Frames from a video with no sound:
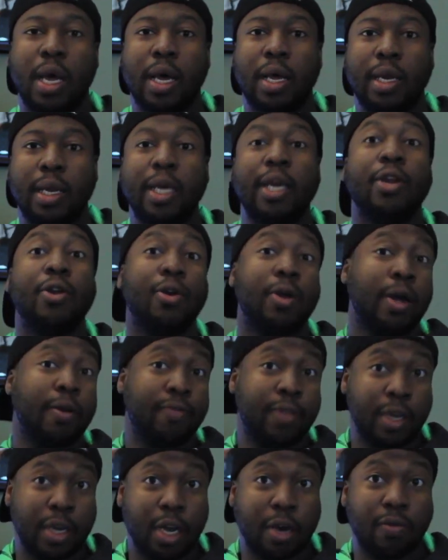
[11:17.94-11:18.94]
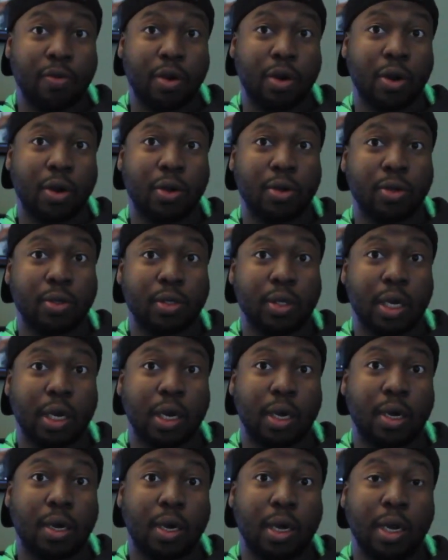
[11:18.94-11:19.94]
leader of the Devil Girls,
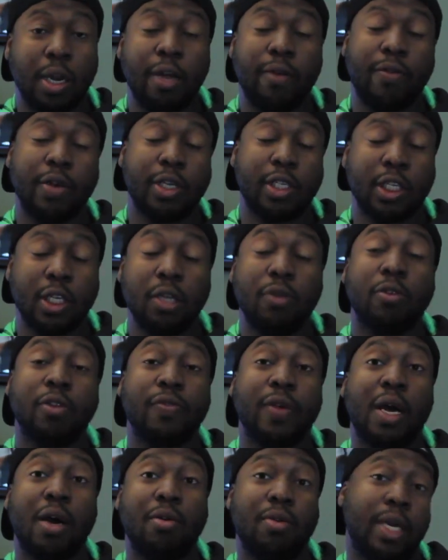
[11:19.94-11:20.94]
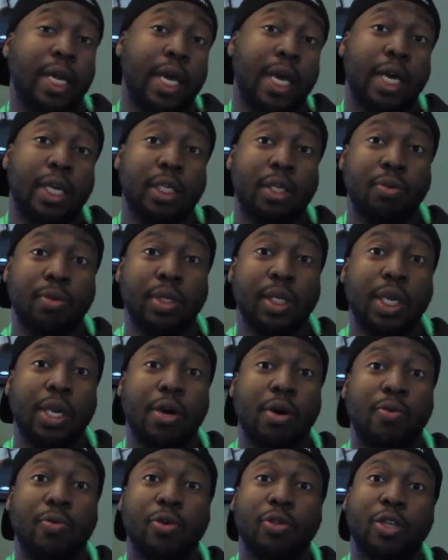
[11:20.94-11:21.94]
Olivia, she was found dead. She was
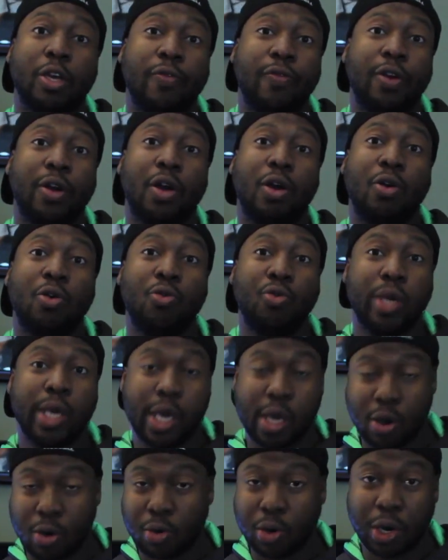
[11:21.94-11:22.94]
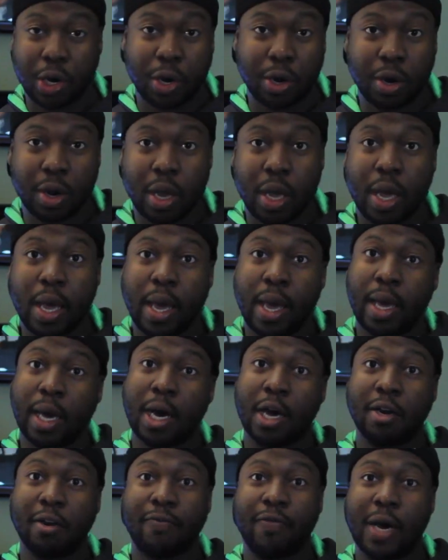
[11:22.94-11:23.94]
killed, which I figured out who killed her.
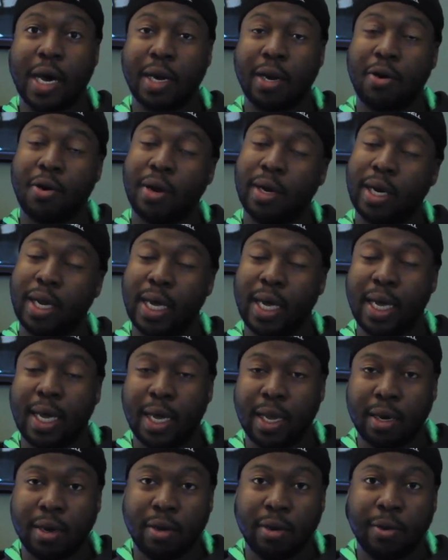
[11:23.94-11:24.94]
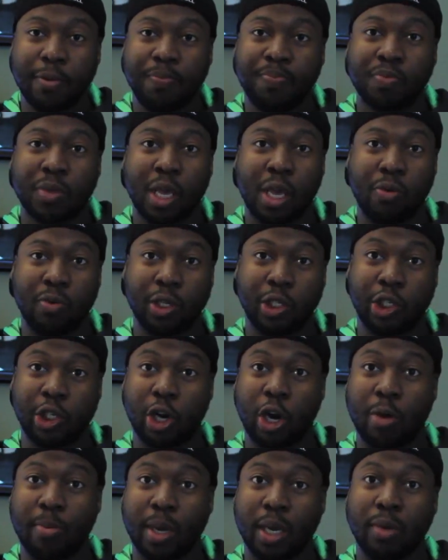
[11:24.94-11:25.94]
Kind of find out at the end it was
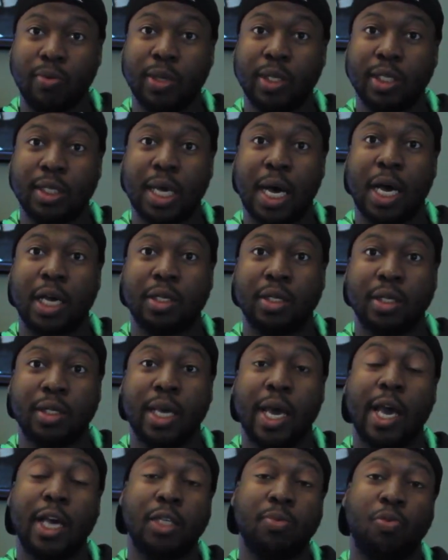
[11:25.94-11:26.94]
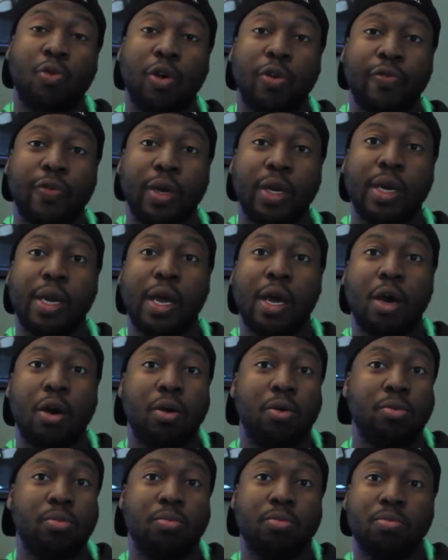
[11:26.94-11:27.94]
German, which is Asha's ex-boyfriend,
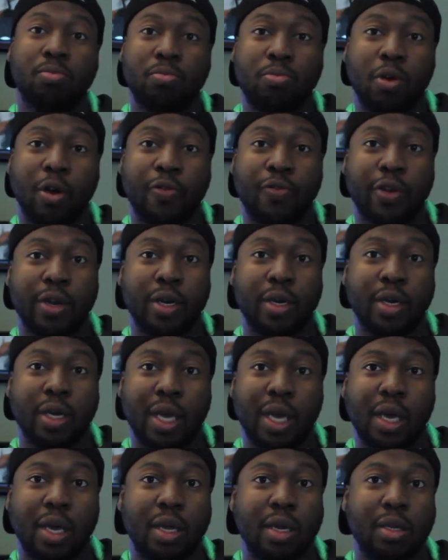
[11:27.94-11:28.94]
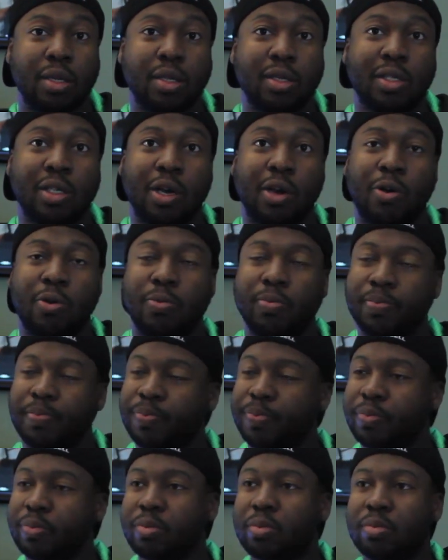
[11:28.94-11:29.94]
now boyfriend again. So
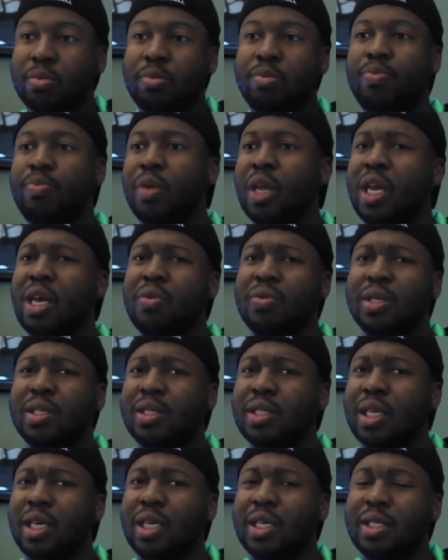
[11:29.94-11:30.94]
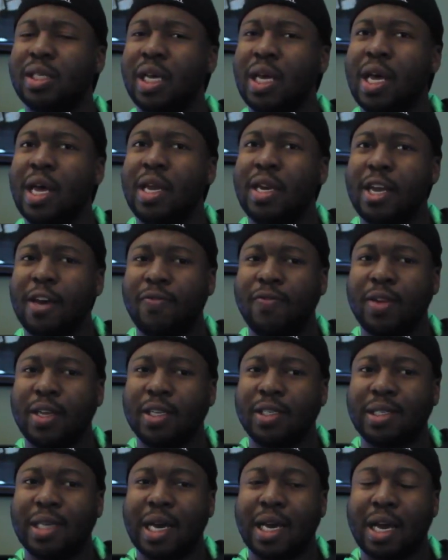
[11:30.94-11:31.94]
it's definitely a
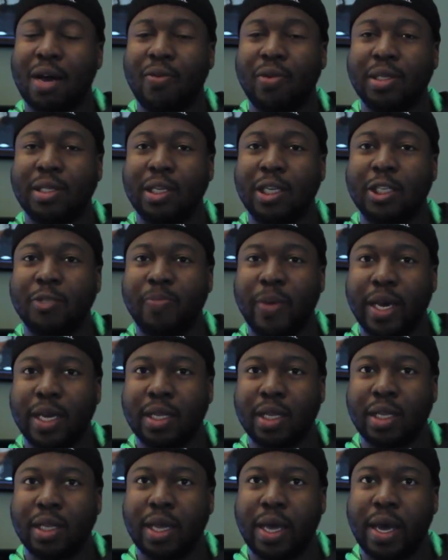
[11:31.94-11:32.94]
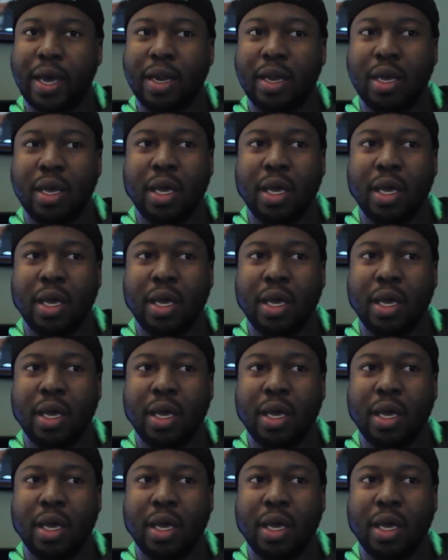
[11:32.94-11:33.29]
shock. I wasn't expecting that.